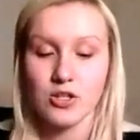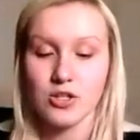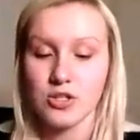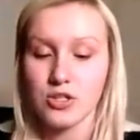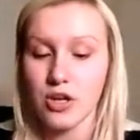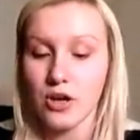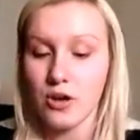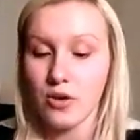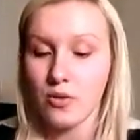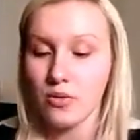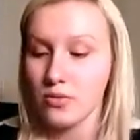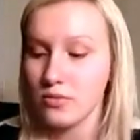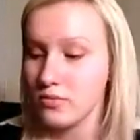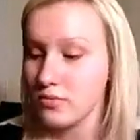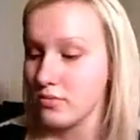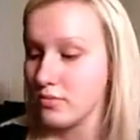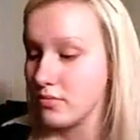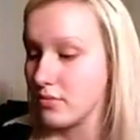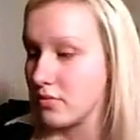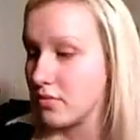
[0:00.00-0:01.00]
So
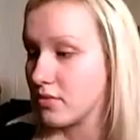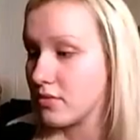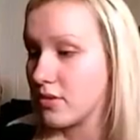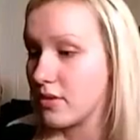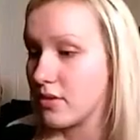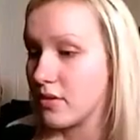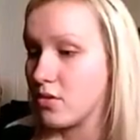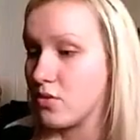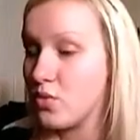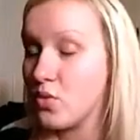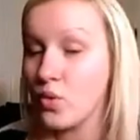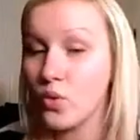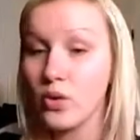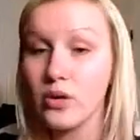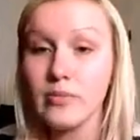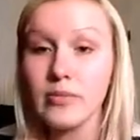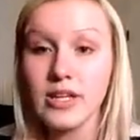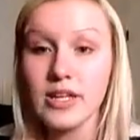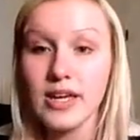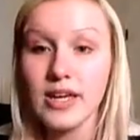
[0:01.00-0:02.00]

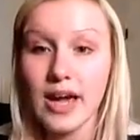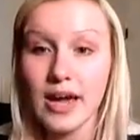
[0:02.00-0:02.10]
normally